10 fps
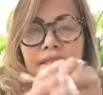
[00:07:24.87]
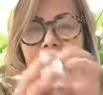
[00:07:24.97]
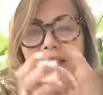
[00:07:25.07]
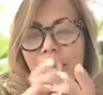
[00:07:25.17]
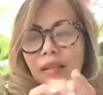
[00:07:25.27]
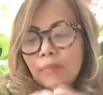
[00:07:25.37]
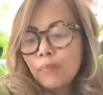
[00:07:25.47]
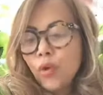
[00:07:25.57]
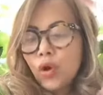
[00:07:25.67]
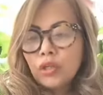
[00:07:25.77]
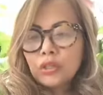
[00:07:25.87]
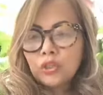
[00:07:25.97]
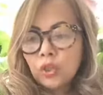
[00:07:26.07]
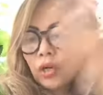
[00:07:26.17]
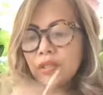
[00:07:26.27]
cell phone
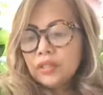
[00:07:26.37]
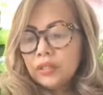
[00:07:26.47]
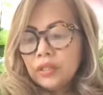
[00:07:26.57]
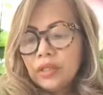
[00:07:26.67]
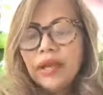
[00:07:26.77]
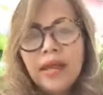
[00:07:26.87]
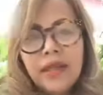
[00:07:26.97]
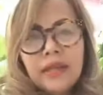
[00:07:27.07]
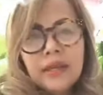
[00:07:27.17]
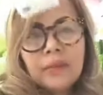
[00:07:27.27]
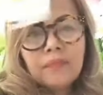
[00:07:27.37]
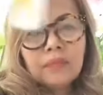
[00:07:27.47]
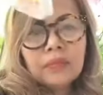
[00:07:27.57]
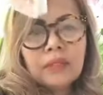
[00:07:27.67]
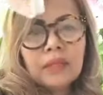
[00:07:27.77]
charger and um,
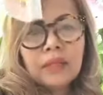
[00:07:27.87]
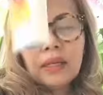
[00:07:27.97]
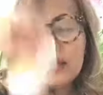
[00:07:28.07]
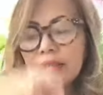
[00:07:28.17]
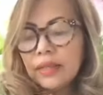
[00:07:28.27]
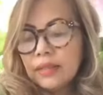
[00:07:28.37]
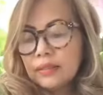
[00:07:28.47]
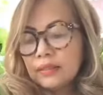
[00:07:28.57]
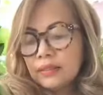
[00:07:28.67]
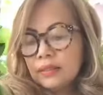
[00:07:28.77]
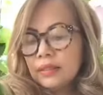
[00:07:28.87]
Kleenex